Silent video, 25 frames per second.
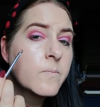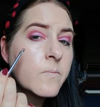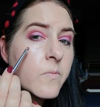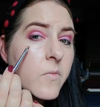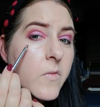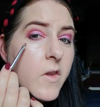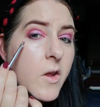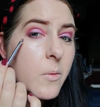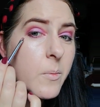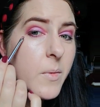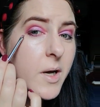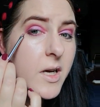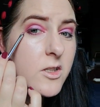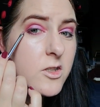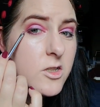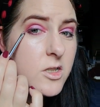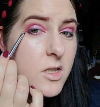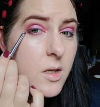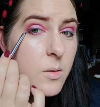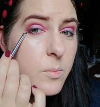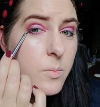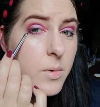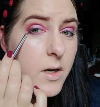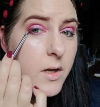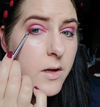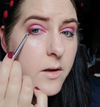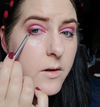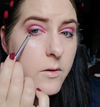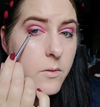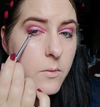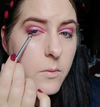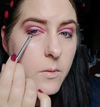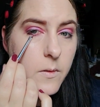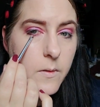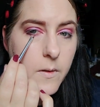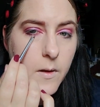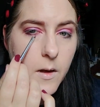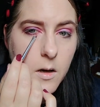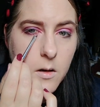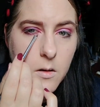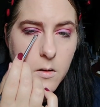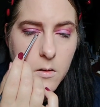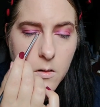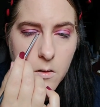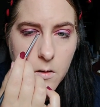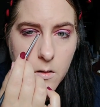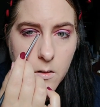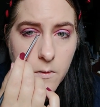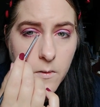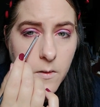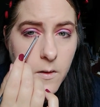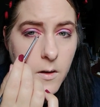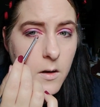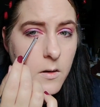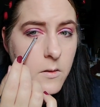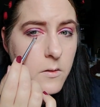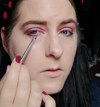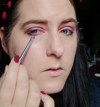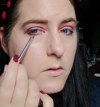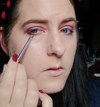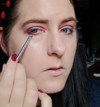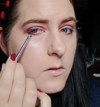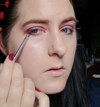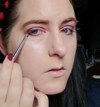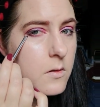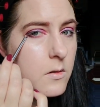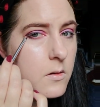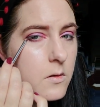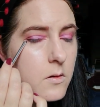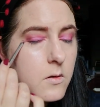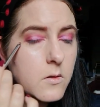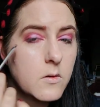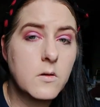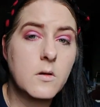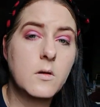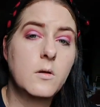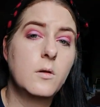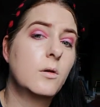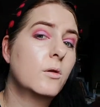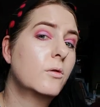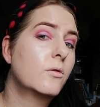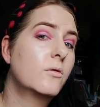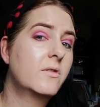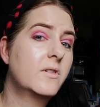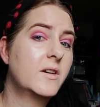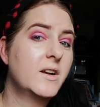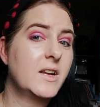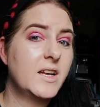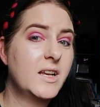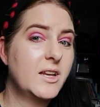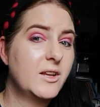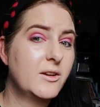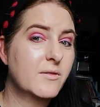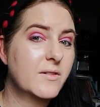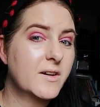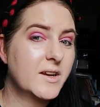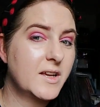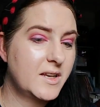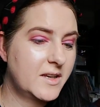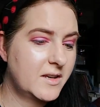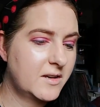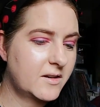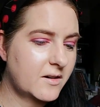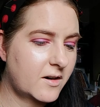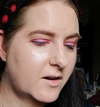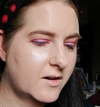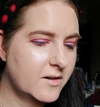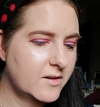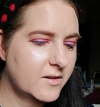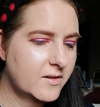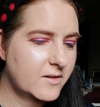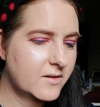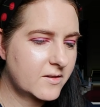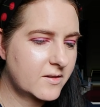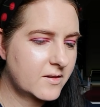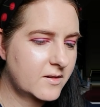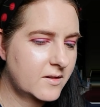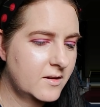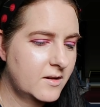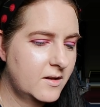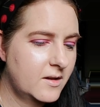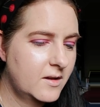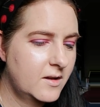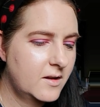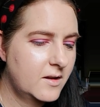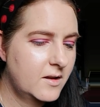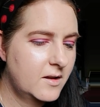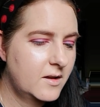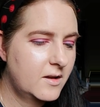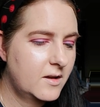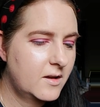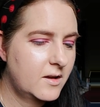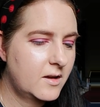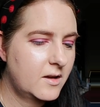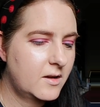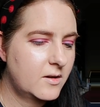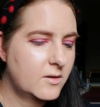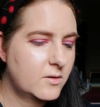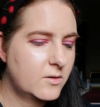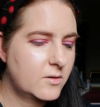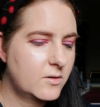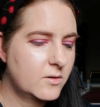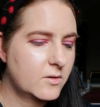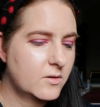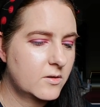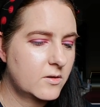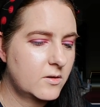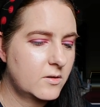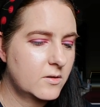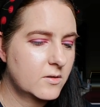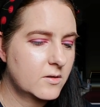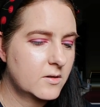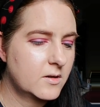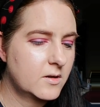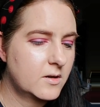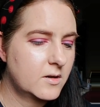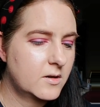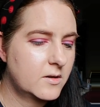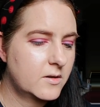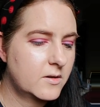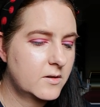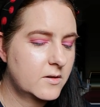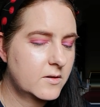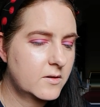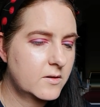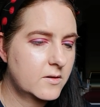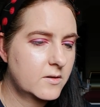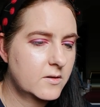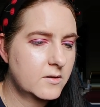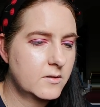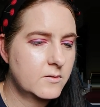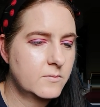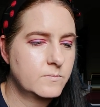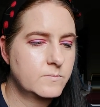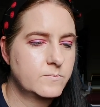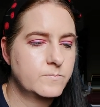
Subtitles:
No, I'm actually pleased with that colour. That does look really, really nice. It does look nice.